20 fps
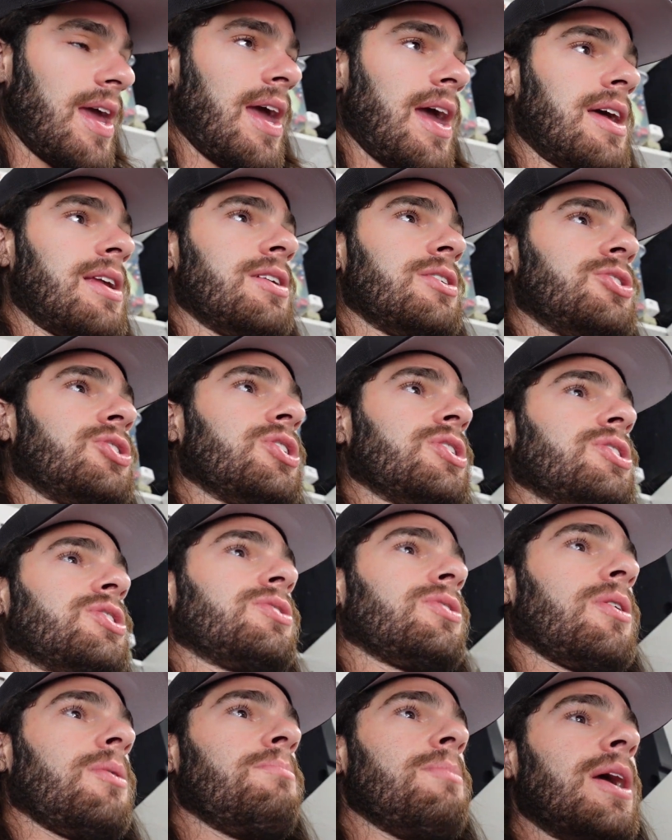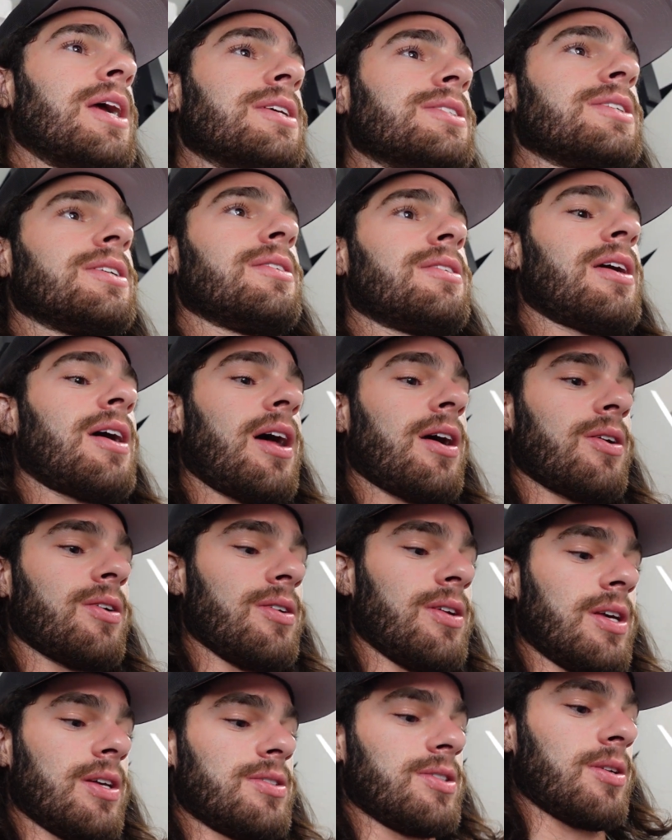And it's just amazing that I
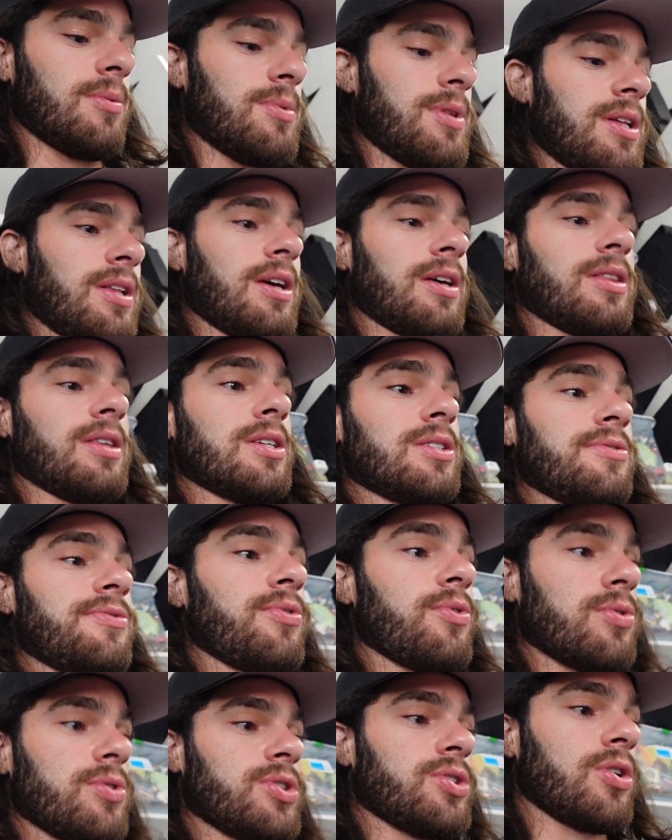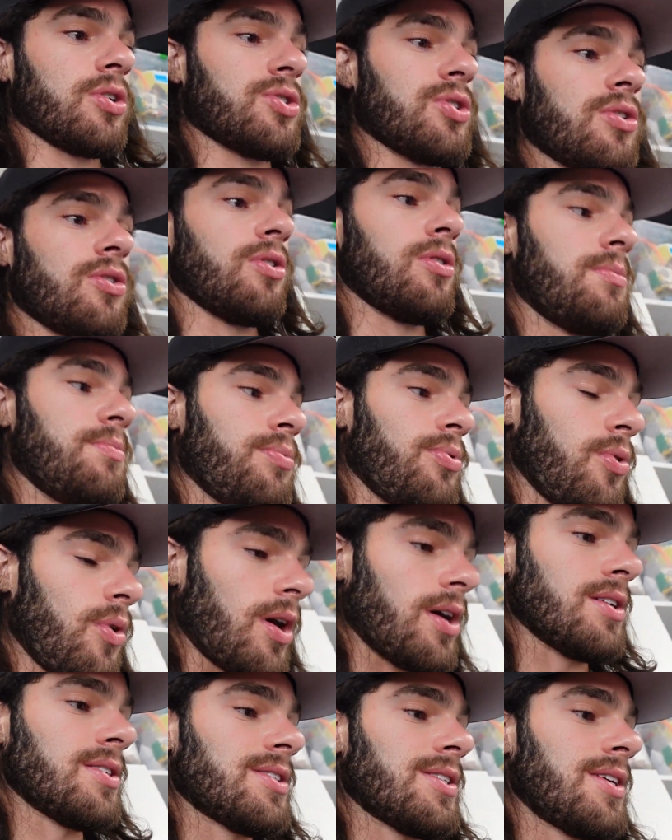could get something like this for such a good
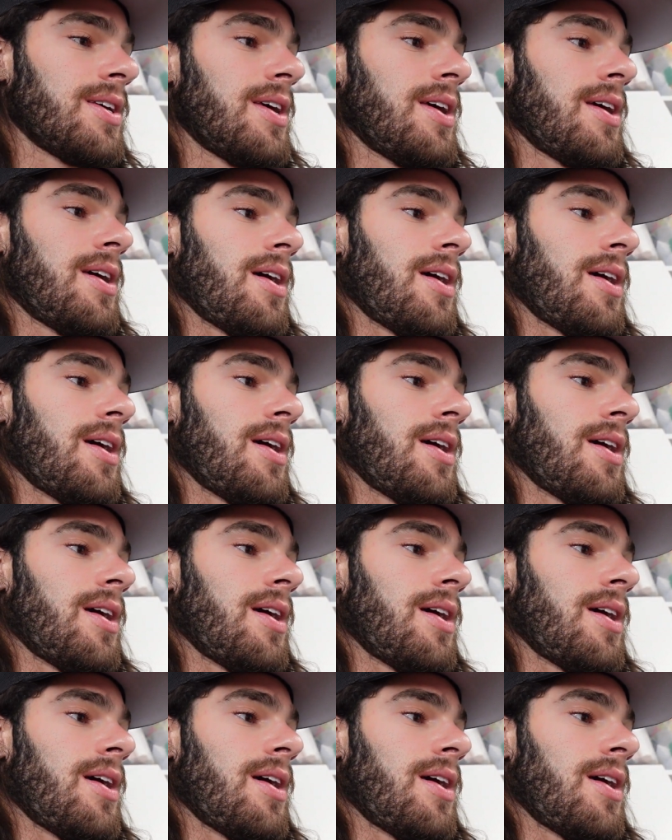price.